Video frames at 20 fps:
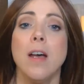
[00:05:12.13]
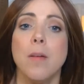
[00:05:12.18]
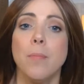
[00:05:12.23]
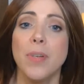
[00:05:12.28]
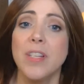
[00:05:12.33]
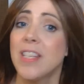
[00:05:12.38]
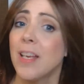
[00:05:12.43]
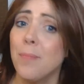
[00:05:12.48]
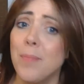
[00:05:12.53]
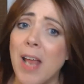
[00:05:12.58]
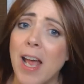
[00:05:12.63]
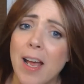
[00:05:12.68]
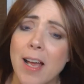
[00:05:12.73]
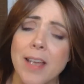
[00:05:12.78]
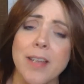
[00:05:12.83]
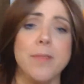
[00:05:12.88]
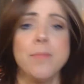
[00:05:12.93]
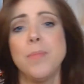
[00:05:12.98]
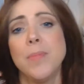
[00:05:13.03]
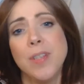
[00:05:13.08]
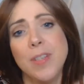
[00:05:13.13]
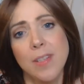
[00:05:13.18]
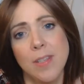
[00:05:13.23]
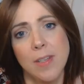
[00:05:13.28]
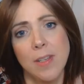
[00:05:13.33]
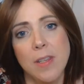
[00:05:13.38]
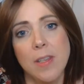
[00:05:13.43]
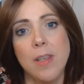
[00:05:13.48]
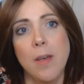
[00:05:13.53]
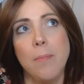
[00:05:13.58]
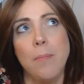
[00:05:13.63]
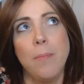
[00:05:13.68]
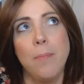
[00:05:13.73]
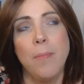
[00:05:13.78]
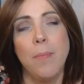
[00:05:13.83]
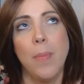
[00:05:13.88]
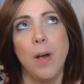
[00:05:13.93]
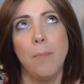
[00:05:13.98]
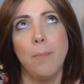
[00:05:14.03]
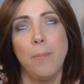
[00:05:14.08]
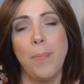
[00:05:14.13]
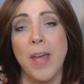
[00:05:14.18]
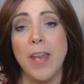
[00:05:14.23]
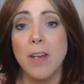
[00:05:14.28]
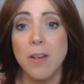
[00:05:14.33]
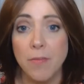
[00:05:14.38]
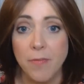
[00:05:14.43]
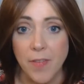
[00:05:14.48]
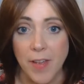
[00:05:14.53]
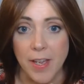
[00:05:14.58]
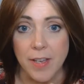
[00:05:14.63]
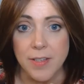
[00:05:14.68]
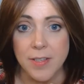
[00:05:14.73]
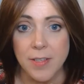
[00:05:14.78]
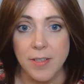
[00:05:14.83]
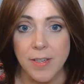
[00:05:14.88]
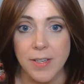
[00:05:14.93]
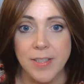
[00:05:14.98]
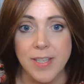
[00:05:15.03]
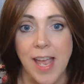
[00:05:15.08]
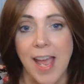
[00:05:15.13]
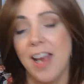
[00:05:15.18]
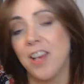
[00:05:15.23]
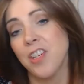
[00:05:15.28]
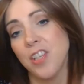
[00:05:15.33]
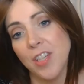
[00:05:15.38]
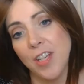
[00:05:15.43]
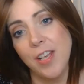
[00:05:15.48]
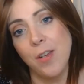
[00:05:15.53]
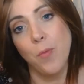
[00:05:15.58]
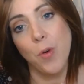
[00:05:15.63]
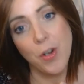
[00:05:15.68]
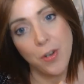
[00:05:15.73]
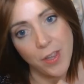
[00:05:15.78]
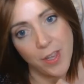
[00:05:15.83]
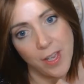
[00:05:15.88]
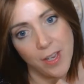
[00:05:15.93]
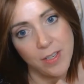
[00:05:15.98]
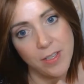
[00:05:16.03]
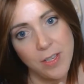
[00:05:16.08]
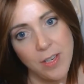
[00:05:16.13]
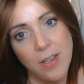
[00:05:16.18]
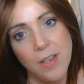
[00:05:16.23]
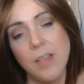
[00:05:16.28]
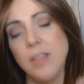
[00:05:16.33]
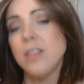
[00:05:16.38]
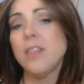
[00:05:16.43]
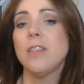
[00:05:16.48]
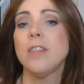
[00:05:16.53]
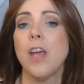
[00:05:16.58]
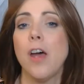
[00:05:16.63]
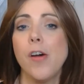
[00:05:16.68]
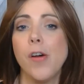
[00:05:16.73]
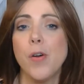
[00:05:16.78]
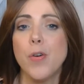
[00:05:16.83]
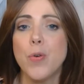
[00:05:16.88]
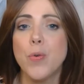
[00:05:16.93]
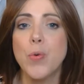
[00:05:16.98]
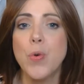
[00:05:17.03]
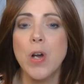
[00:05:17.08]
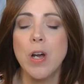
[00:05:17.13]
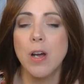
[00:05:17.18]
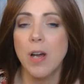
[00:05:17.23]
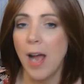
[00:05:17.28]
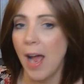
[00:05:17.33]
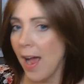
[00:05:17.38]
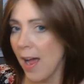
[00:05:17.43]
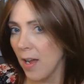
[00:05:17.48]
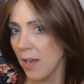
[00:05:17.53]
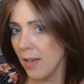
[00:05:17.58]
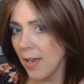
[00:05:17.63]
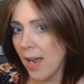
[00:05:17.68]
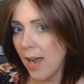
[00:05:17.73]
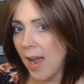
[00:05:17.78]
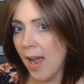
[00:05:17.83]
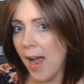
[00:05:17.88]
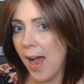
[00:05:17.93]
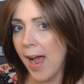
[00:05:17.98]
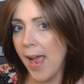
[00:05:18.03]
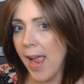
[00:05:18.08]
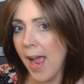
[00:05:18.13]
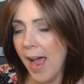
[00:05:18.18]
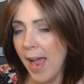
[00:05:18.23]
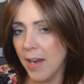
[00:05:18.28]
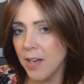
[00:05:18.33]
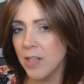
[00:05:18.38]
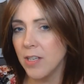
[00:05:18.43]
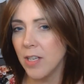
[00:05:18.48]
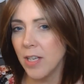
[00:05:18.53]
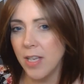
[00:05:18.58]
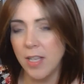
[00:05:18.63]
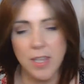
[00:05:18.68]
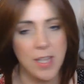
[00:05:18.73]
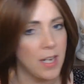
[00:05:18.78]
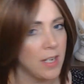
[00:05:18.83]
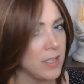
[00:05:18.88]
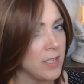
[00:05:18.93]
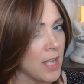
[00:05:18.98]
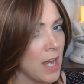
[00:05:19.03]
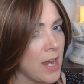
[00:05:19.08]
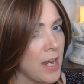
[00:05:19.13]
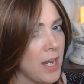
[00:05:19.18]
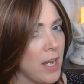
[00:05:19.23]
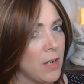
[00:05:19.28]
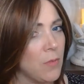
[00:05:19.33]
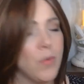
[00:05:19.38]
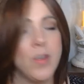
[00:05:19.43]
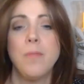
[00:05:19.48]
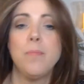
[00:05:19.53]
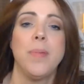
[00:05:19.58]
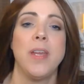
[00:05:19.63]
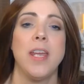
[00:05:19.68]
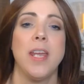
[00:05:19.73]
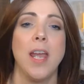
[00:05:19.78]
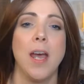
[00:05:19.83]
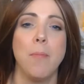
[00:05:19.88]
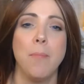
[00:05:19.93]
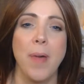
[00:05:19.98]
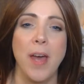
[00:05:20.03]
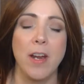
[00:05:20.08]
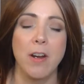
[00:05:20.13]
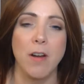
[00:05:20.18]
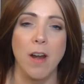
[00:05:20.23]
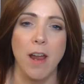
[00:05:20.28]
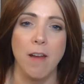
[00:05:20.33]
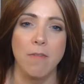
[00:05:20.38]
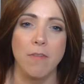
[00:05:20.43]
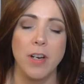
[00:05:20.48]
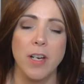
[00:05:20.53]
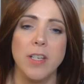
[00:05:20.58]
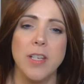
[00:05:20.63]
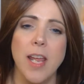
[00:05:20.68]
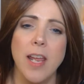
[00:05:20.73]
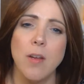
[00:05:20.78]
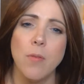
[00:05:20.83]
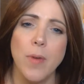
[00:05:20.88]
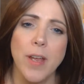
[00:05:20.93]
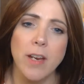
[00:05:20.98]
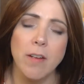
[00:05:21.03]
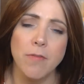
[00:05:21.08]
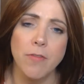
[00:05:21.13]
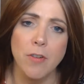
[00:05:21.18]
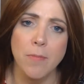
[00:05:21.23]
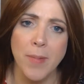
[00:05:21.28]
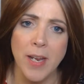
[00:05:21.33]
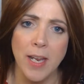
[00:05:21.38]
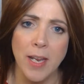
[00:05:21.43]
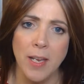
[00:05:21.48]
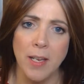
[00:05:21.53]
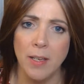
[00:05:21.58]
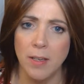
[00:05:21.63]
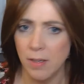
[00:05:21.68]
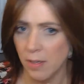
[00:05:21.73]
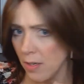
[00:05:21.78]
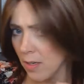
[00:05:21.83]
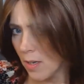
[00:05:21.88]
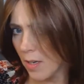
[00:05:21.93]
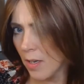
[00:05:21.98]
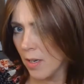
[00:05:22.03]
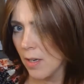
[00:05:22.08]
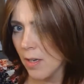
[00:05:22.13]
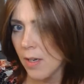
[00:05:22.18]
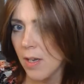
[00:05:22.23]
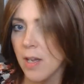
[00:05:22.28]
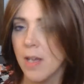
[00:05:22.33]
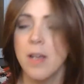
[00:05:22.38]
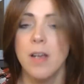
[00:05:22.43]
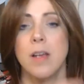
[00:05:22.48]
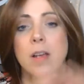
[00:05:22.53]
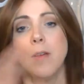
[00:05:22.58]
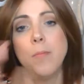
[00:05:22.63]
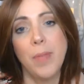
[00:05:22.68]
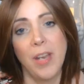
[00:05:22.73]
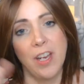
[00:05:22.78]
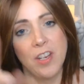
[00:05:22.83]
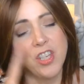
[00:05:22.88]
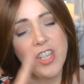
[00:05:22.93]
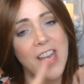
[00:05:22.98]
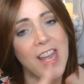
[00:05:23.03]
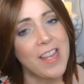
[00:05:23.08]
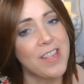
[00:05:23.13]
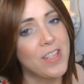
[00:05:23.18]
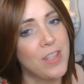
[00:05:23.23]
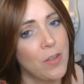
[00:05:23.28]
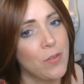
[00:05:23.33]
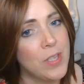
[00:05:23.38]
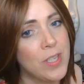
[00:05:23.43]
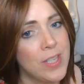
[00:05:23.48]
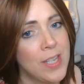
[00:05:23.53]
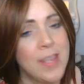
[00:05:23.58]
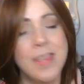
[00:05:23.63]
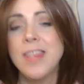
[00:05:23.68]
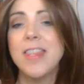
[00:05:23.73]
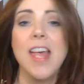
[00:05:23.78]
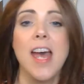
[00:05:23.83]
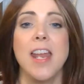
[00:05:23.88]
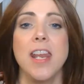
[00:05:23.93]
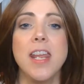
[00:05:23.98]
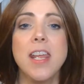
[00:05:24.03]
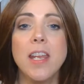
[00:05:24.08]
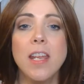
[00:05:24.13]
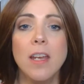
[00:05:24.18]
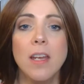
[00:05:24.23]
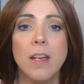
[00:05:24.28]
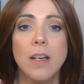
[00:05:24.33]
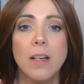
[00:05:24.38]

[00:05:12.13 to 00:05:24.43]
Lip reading: But sometimes the benefit is actually worth it. So I actually think Zion would be a better everyday wig for me because she has those synthetic